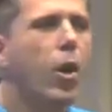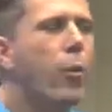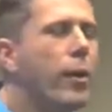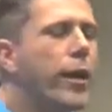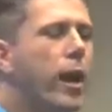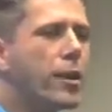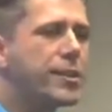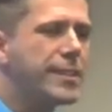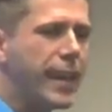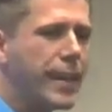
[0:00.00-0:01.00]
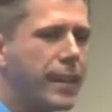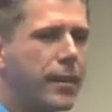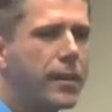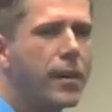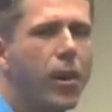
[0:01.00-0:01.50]
When we are sick,
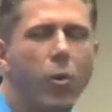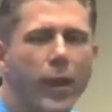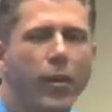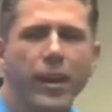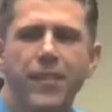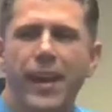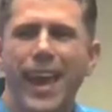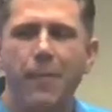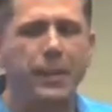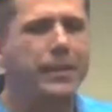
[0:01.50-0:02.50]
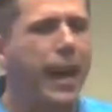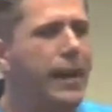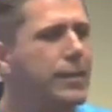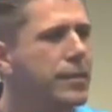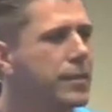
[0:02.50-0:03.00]
we don't have any
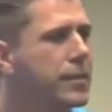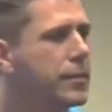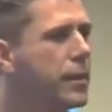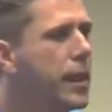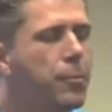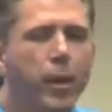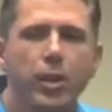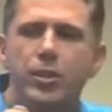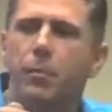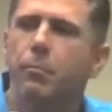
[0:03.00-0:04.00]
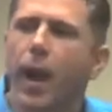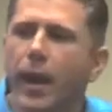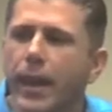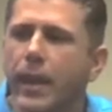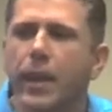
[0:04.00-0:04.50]
appetite because the
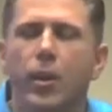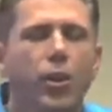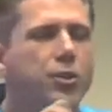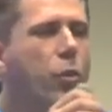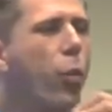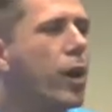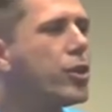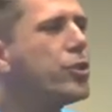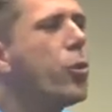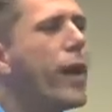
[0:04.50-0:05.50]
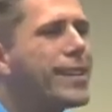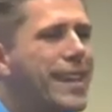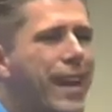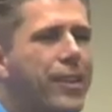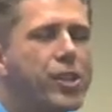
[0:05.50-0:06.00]
body doesn't want you to waste
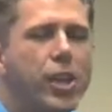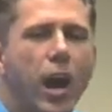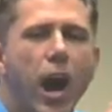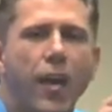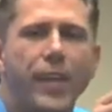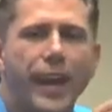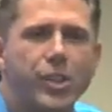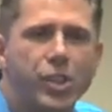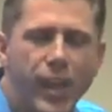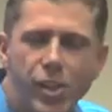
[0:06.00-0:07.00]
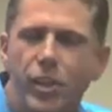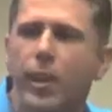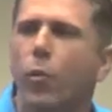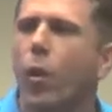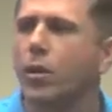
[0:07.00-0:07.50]
energy on digestion.
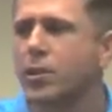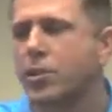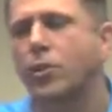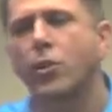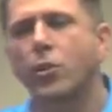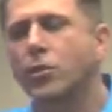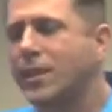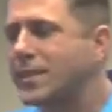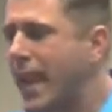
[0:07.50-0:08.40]
It wants to use its